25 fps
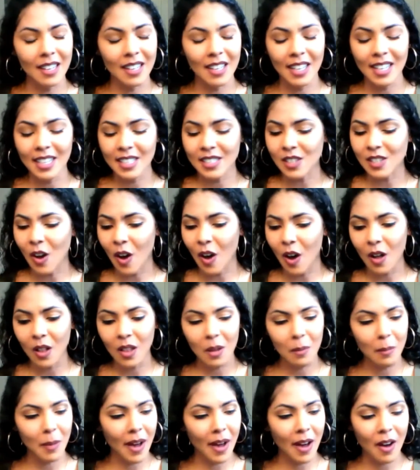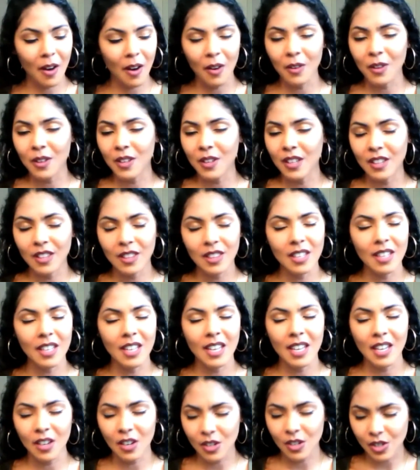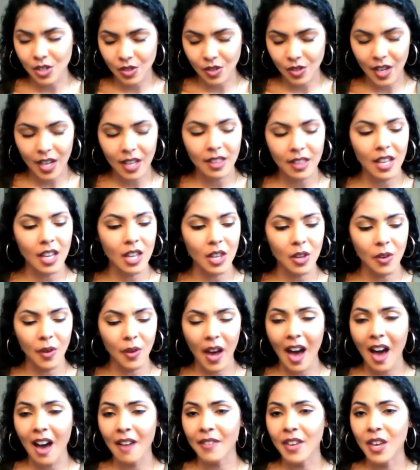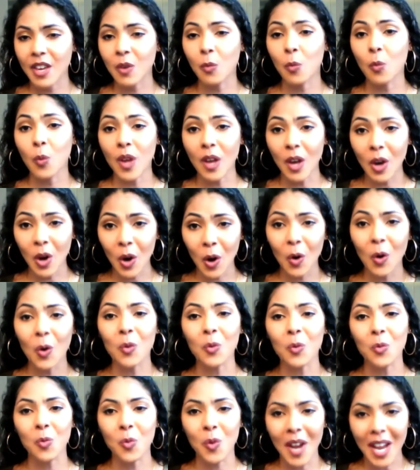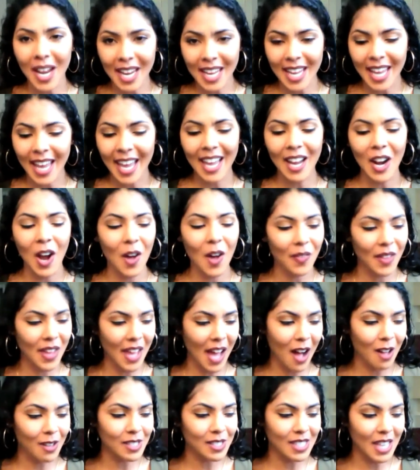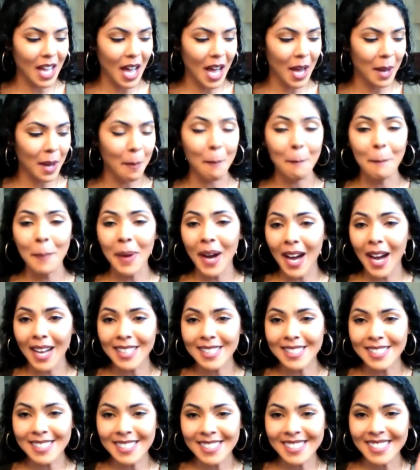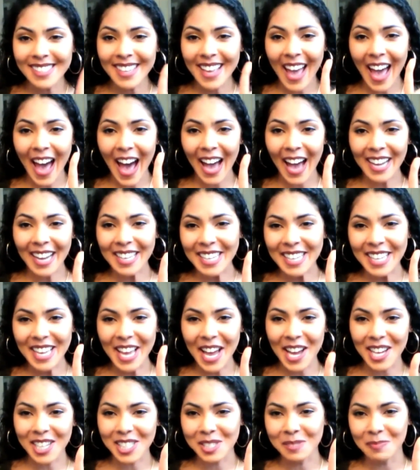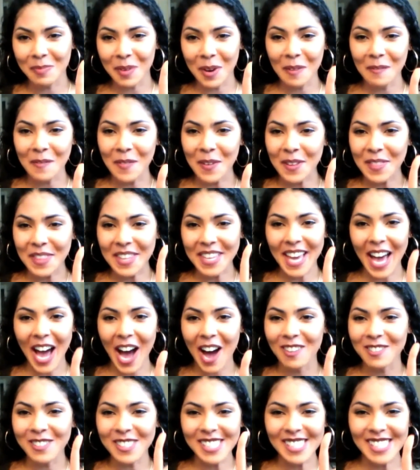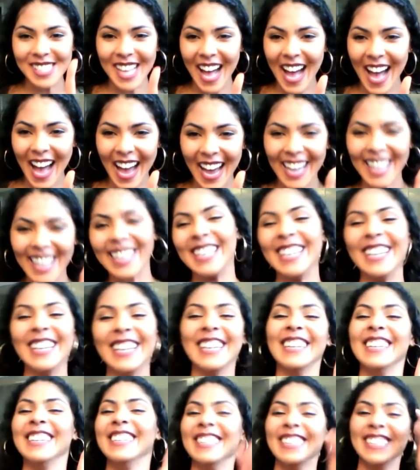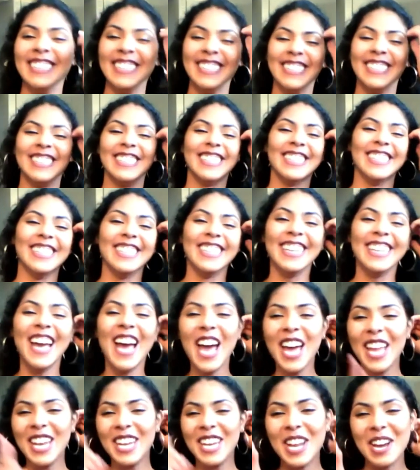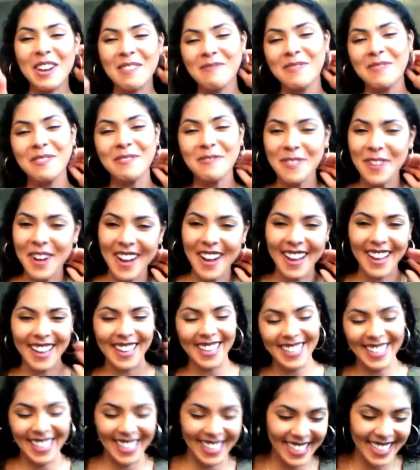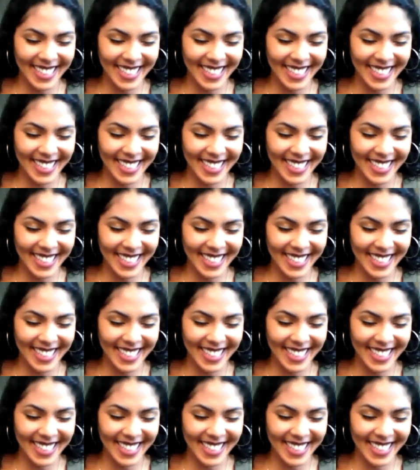it's all about the inner strength that you have. It will radiate on the outside, but Acne Expert for the outside. Number one.